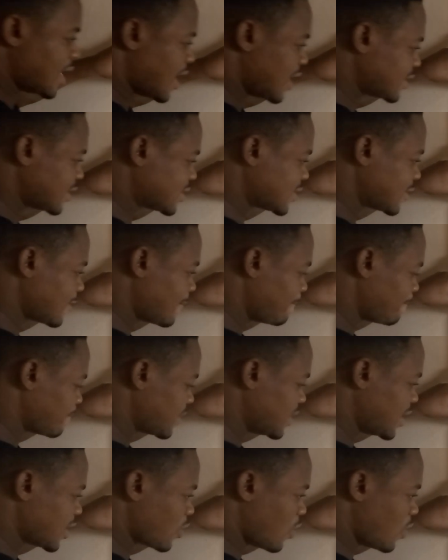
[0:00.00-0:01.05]
that
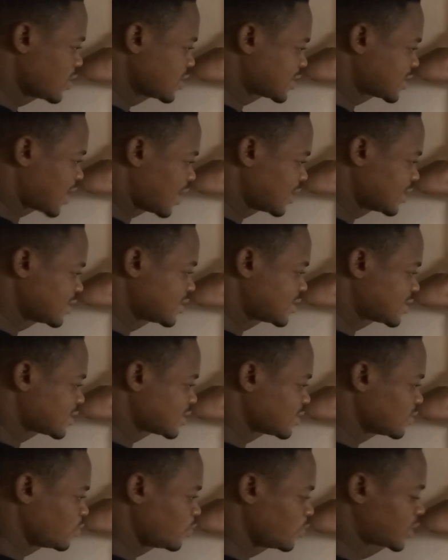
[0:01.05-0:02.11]
the constant
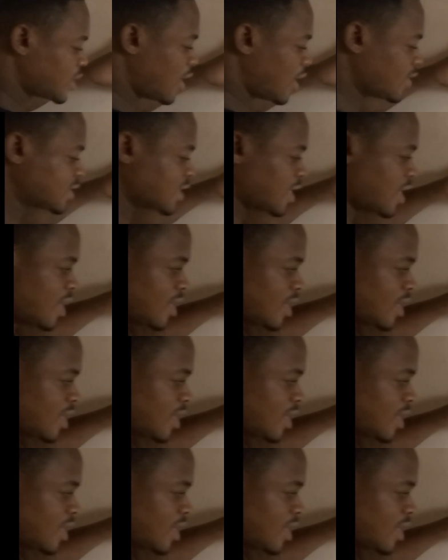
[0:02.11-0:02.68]
without